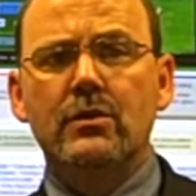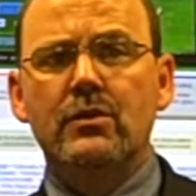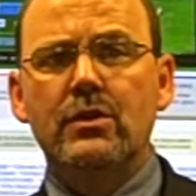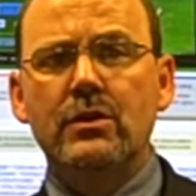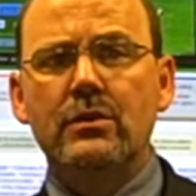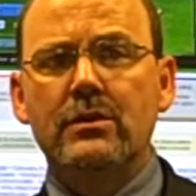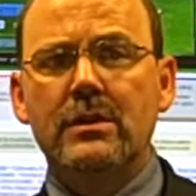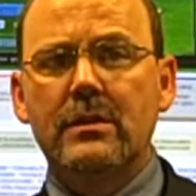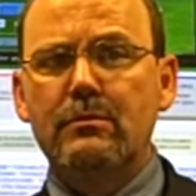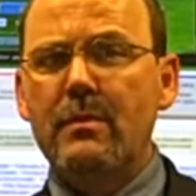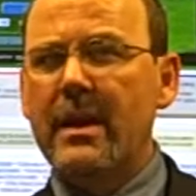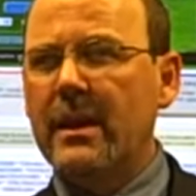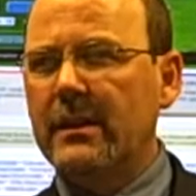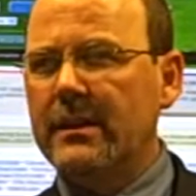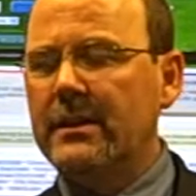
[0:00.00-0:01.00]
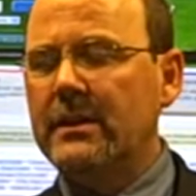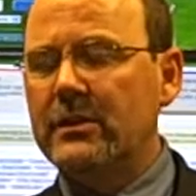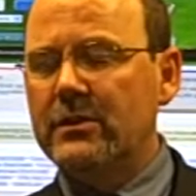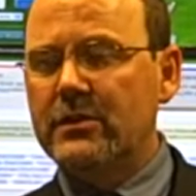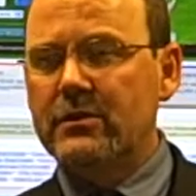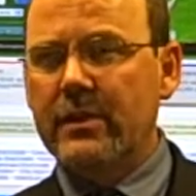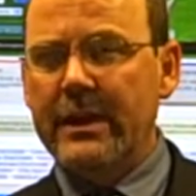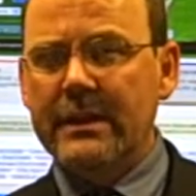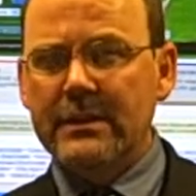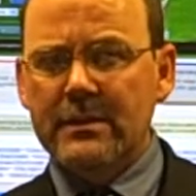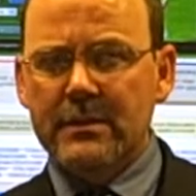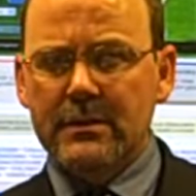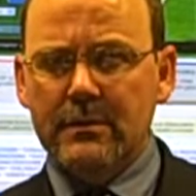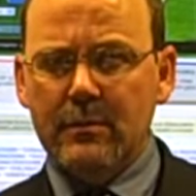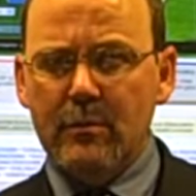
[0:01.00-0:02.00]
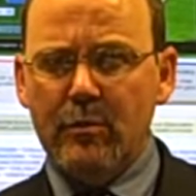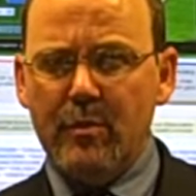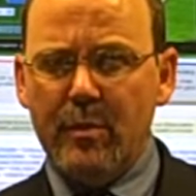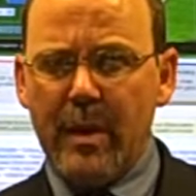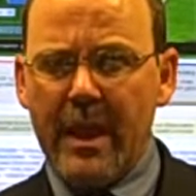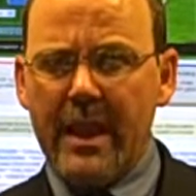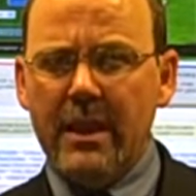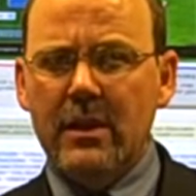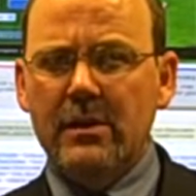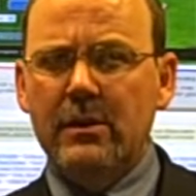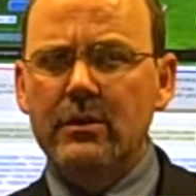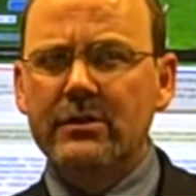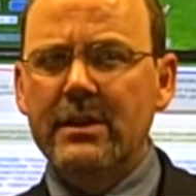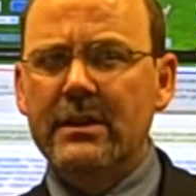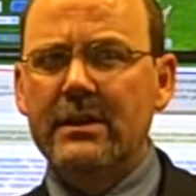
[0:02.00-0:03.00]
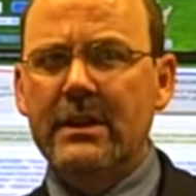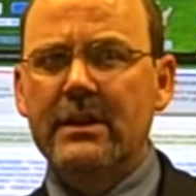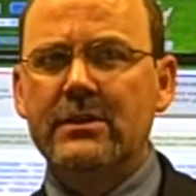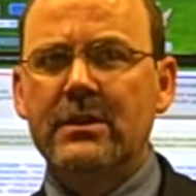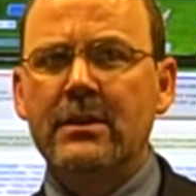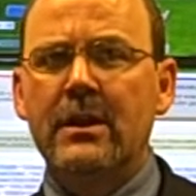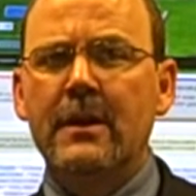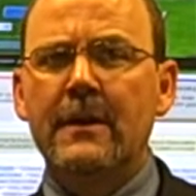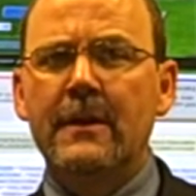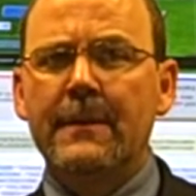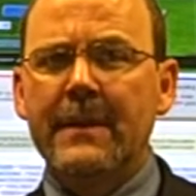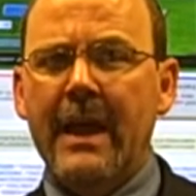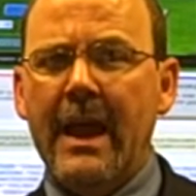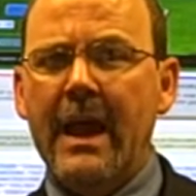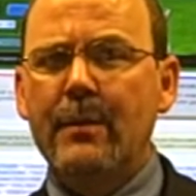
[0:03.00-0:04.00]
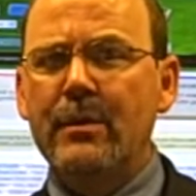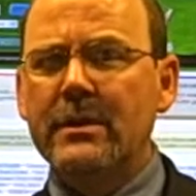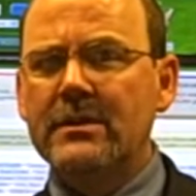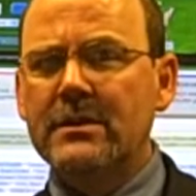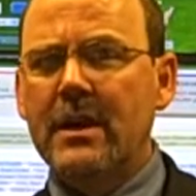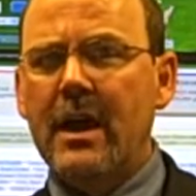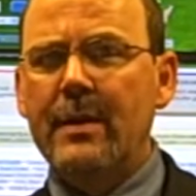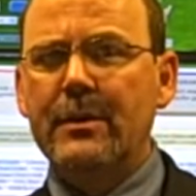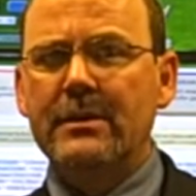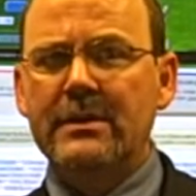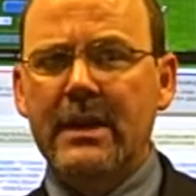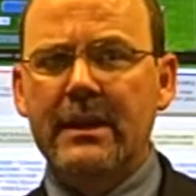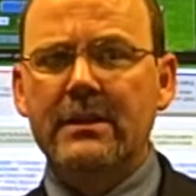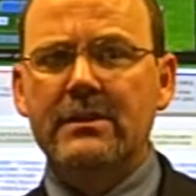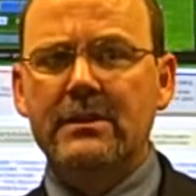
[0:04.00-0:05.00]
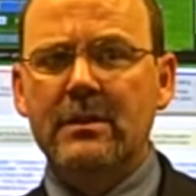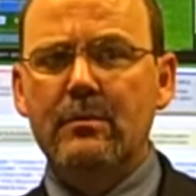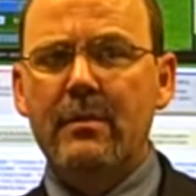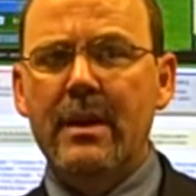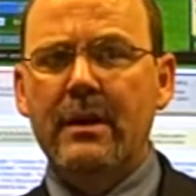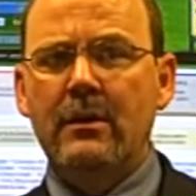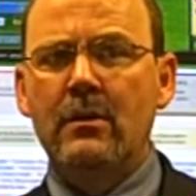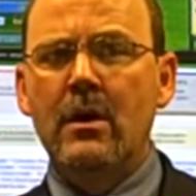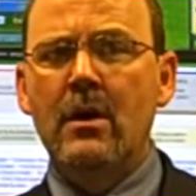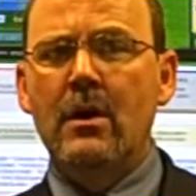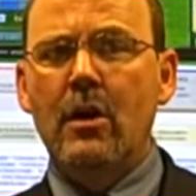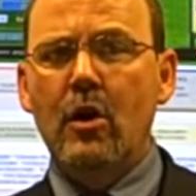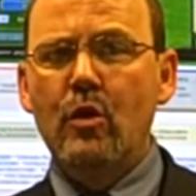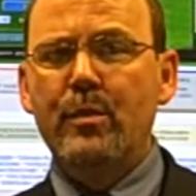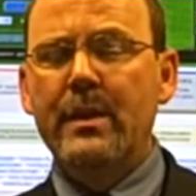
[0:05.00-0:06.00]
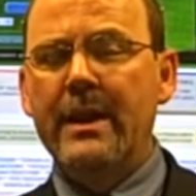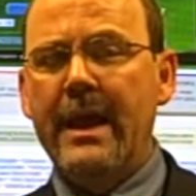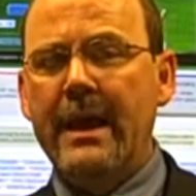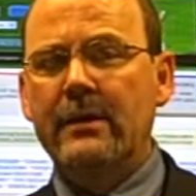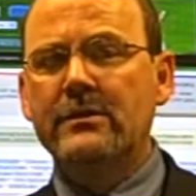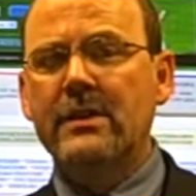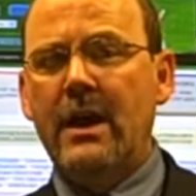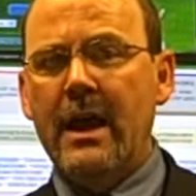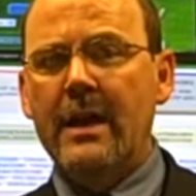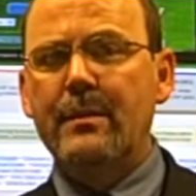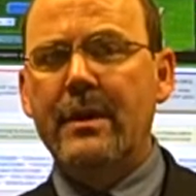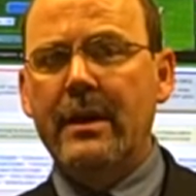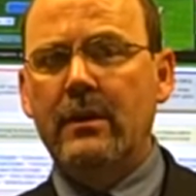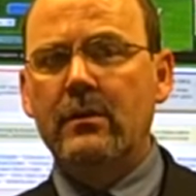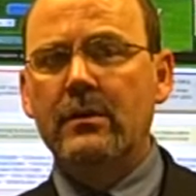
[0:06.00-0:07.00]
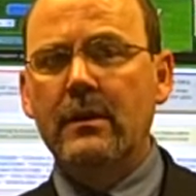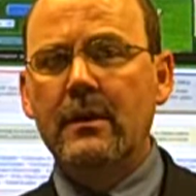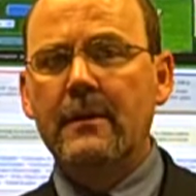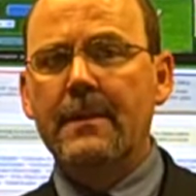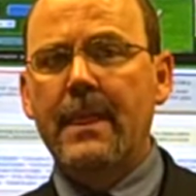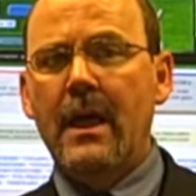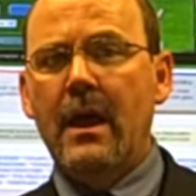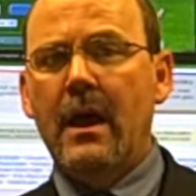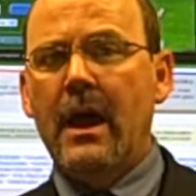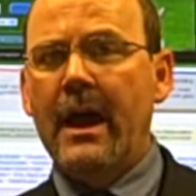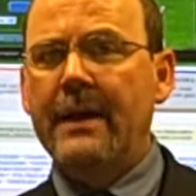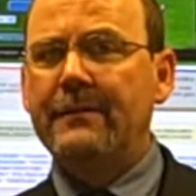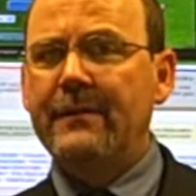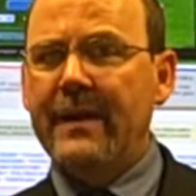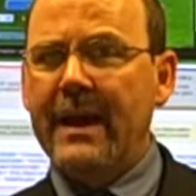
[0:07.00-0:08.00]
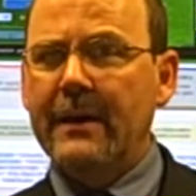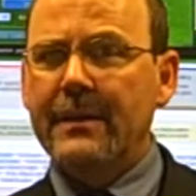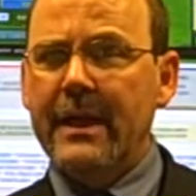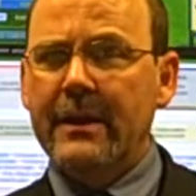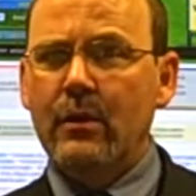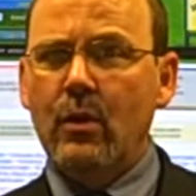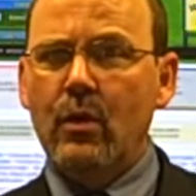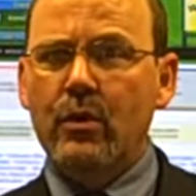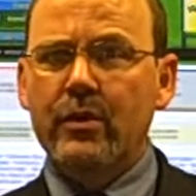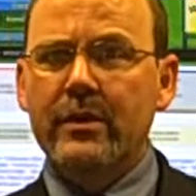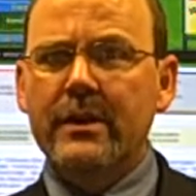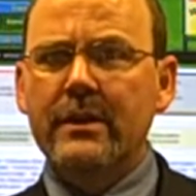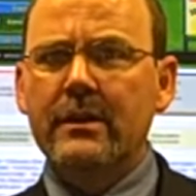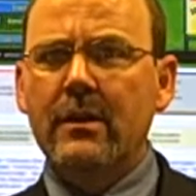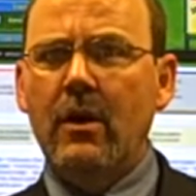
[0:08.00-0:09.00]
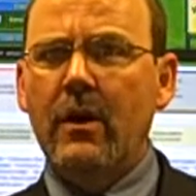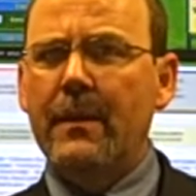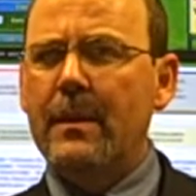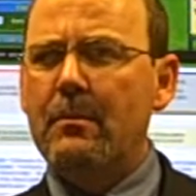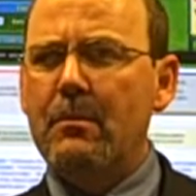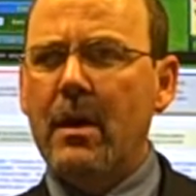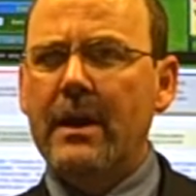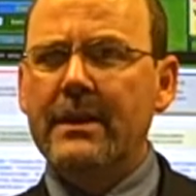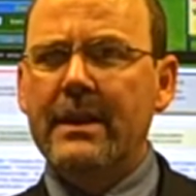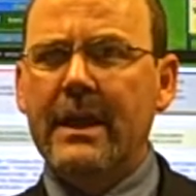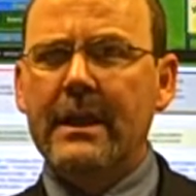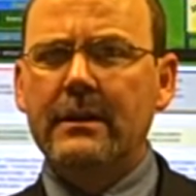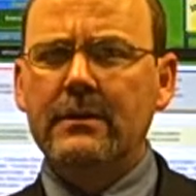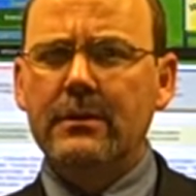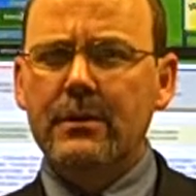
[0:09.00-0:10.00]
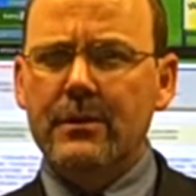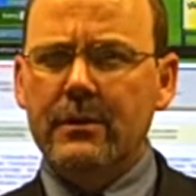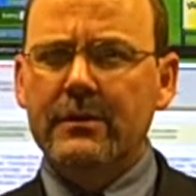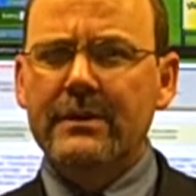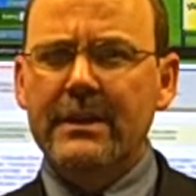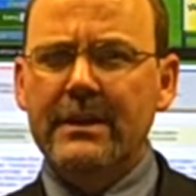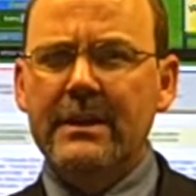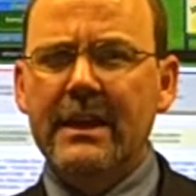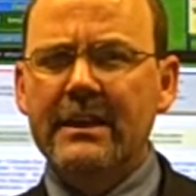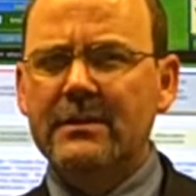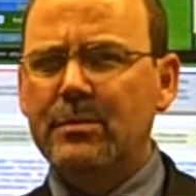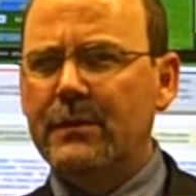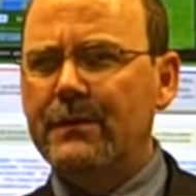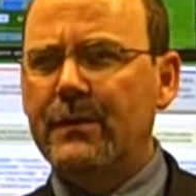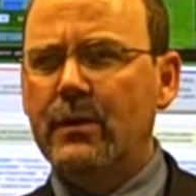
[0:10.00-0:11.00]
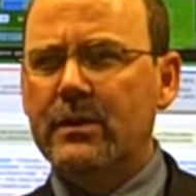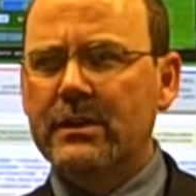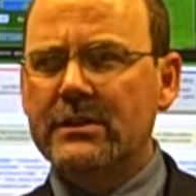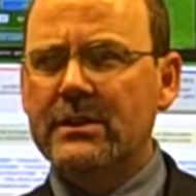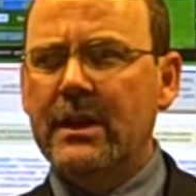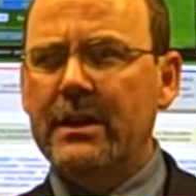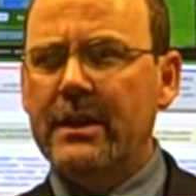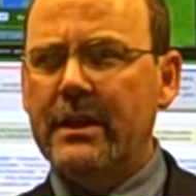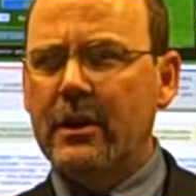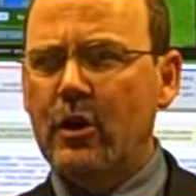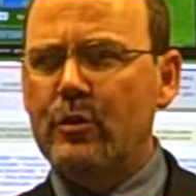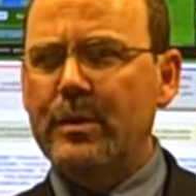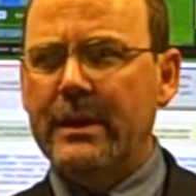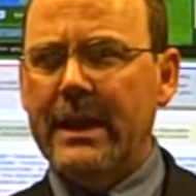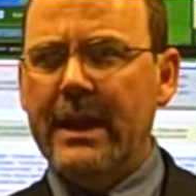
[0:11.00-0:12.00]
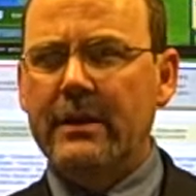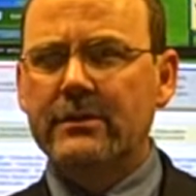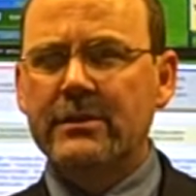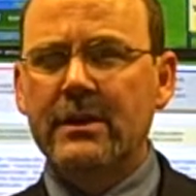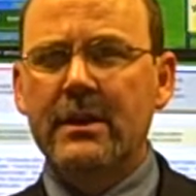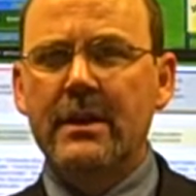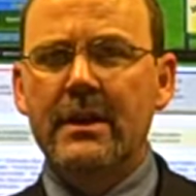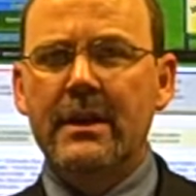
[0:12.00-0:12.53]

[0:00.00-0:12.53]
Due to mailing constraints, pay close attention to how much time it takes to mail open house iMail. I found that ordering on the Monday, 13 days before a Sunday open house,